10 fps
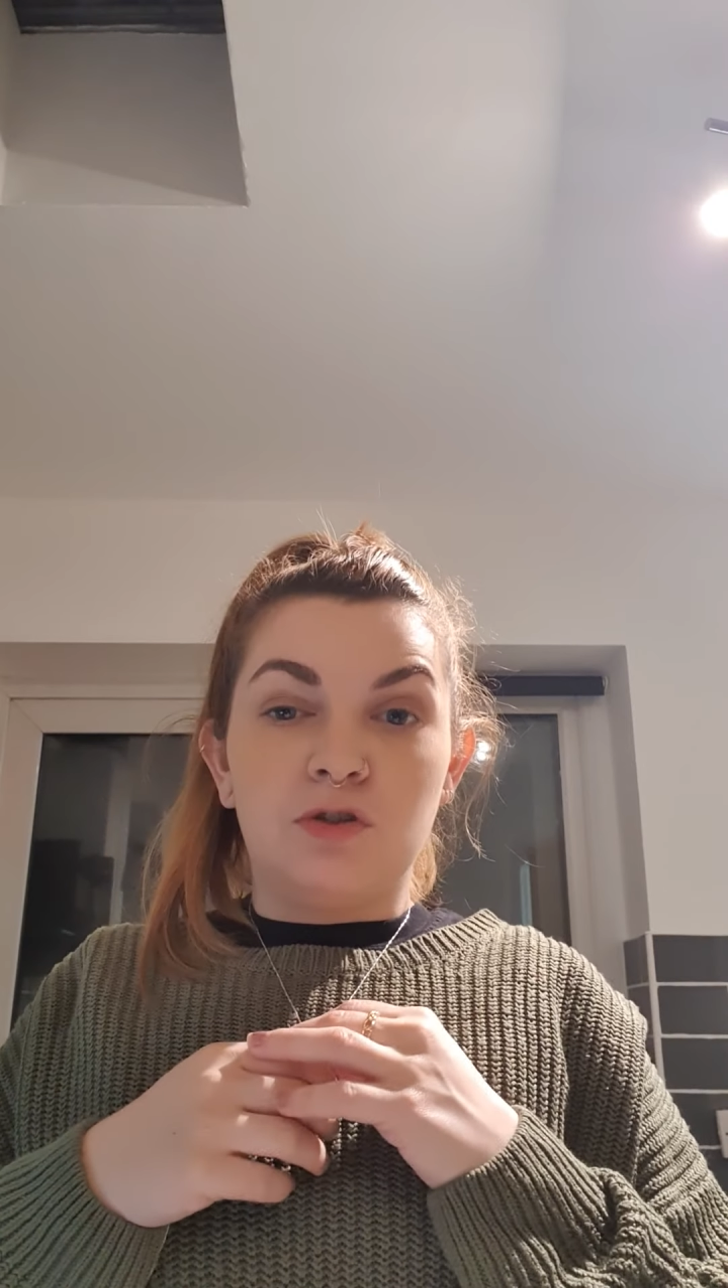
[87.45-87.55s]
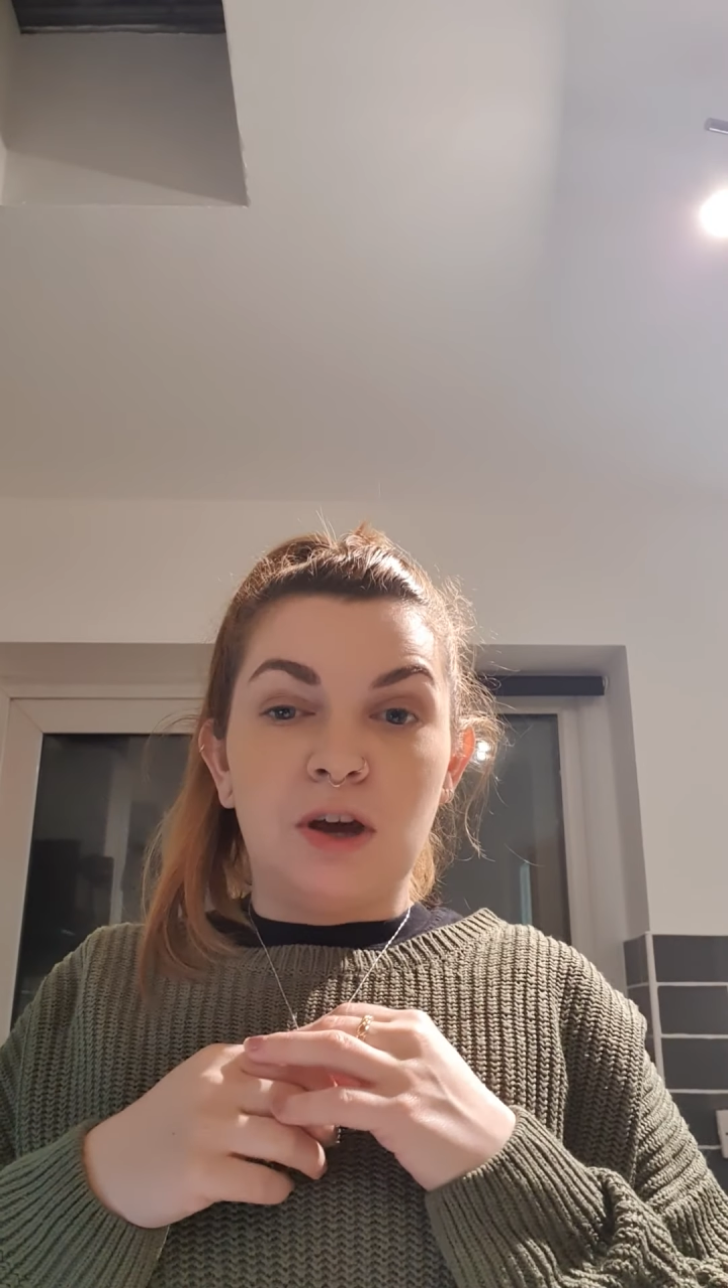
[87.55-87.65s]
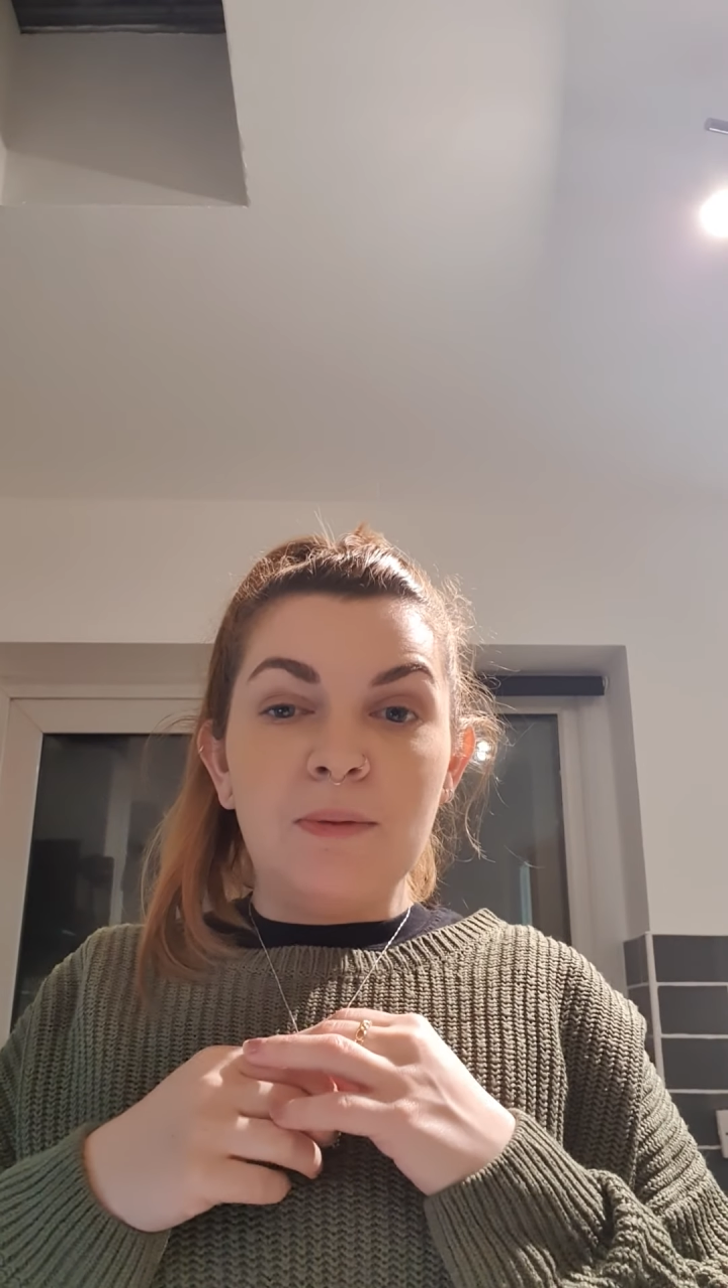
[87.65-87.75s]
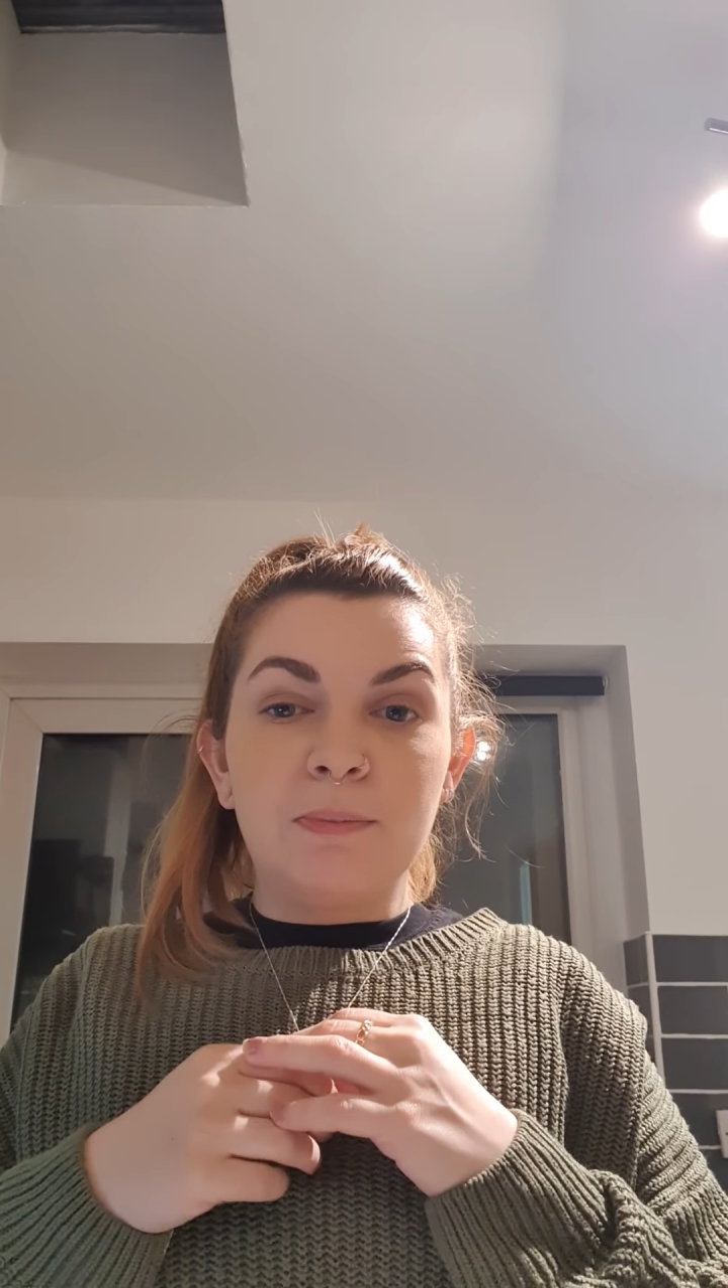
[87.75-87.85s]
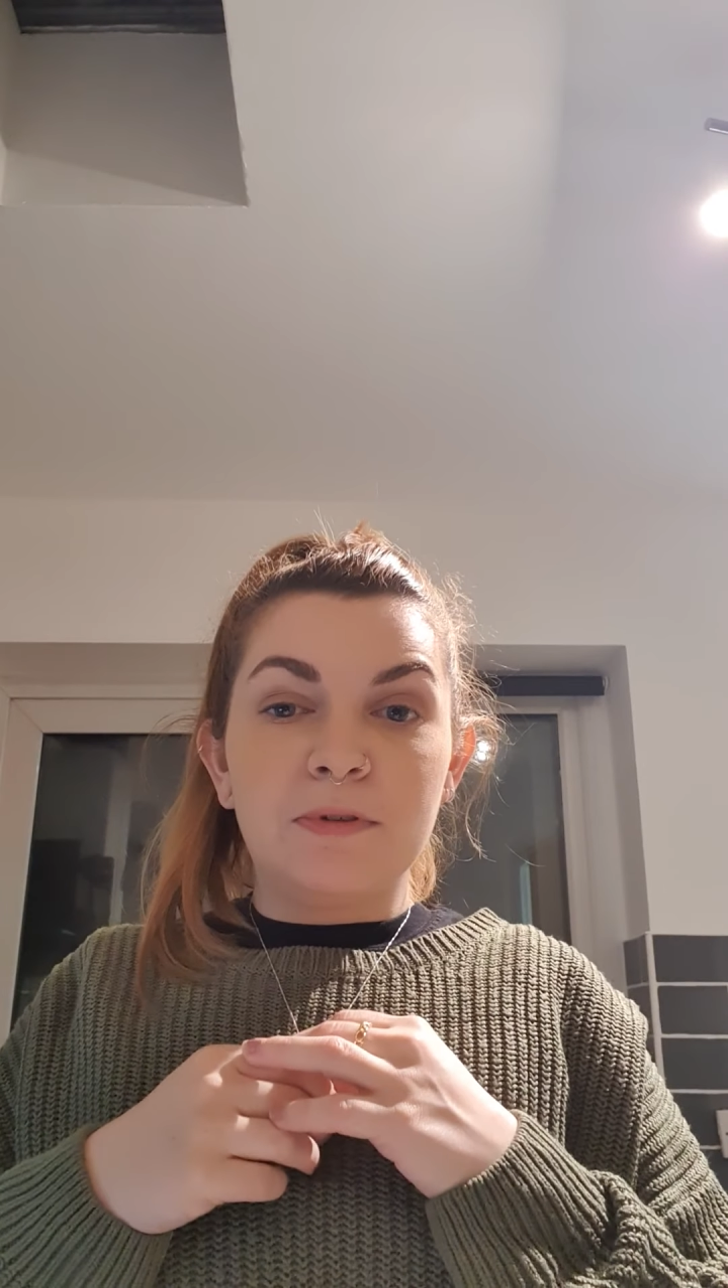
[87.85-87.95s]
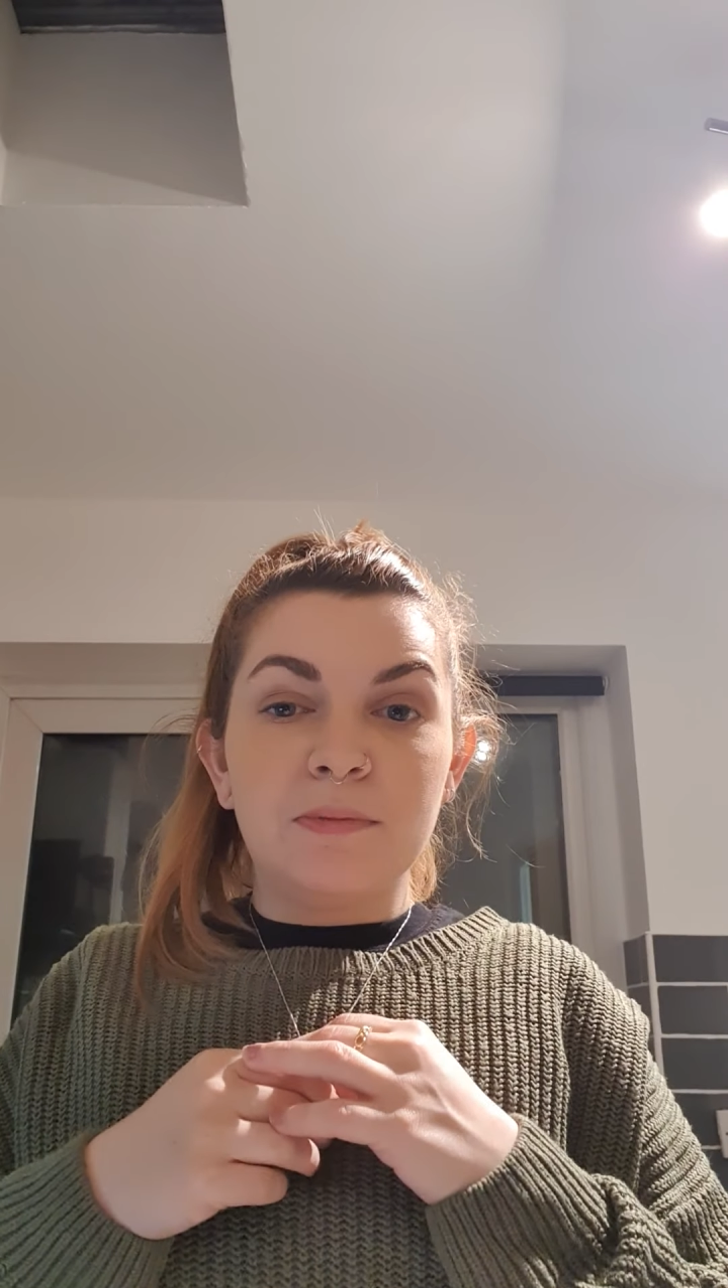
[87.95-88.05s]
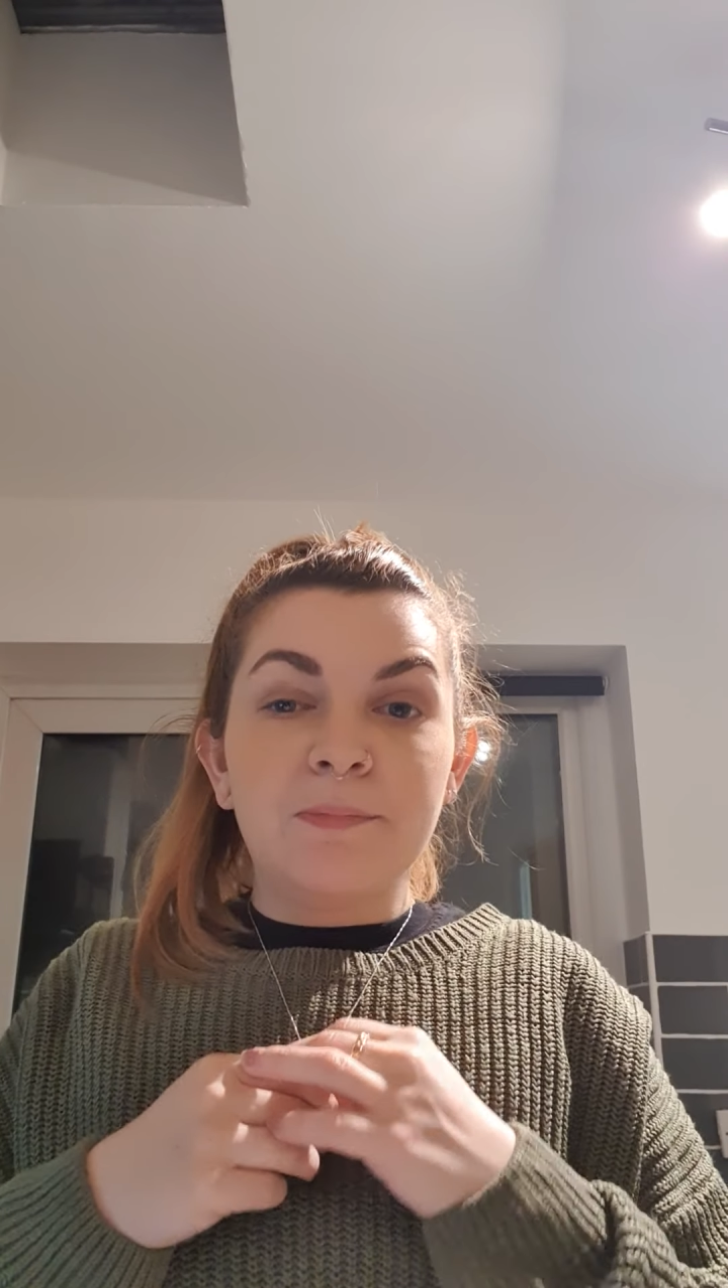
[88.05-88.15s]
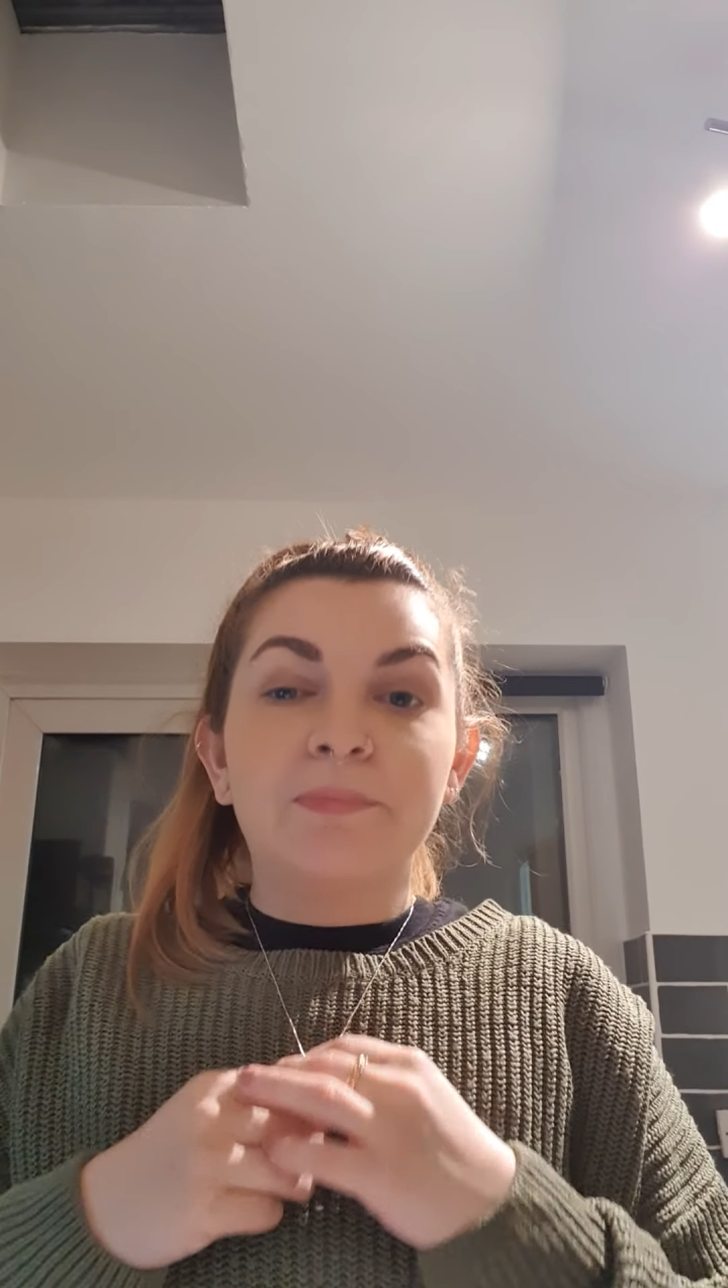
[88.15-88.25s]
chips,